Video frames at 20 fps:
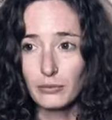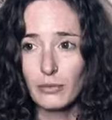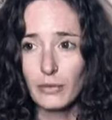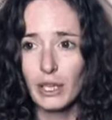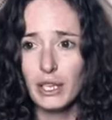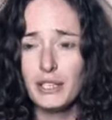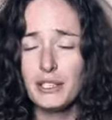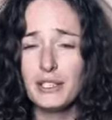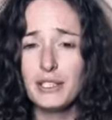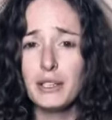
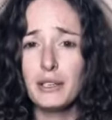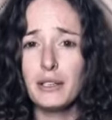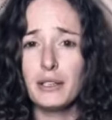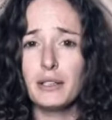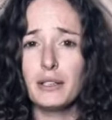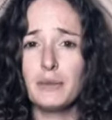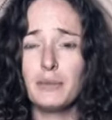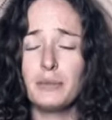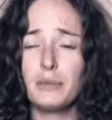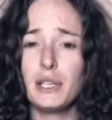is
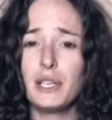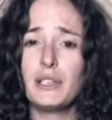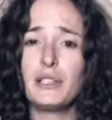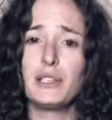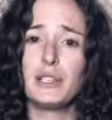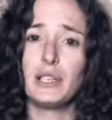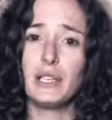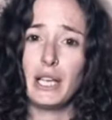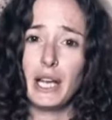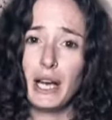to is
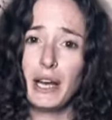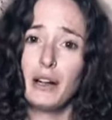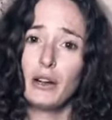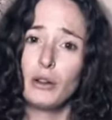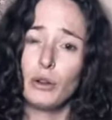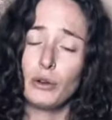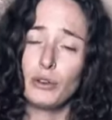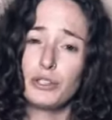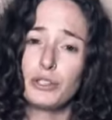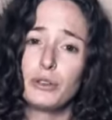to get
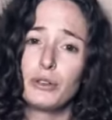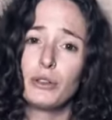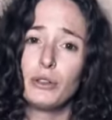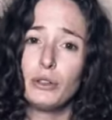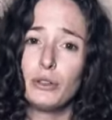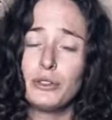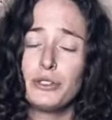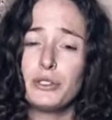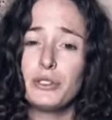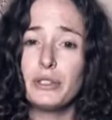closer and
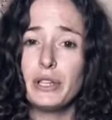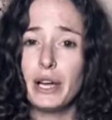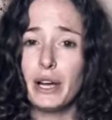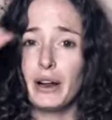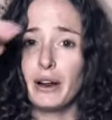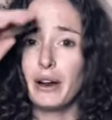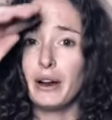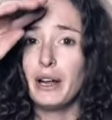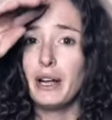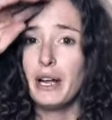closer
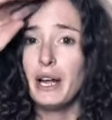there